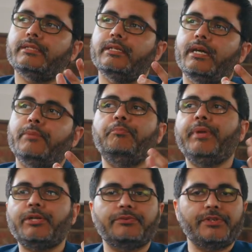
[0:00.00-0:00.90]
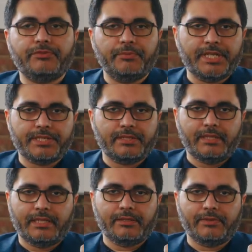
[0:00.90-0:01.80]
a bit of information
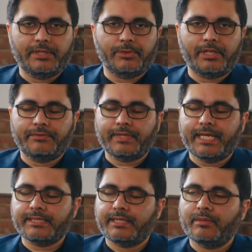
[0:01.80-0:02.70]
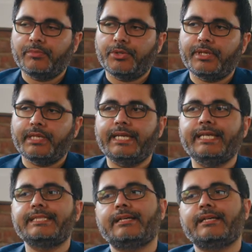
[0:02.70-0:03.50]
in the world of classical computing is